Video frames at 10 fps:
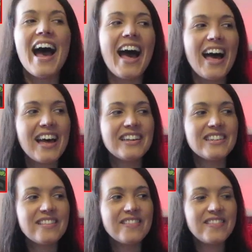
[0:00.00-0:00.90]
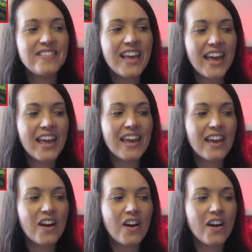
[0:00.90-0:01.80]
and
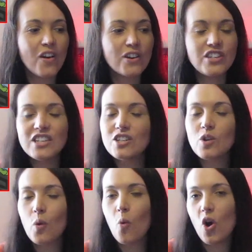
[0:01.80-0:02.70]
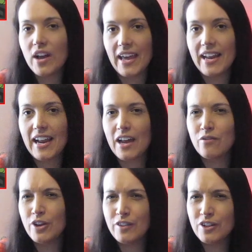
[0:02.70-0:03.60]
they or she's just going to walk in and
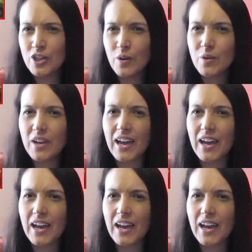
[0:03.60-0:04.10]
ruin the joke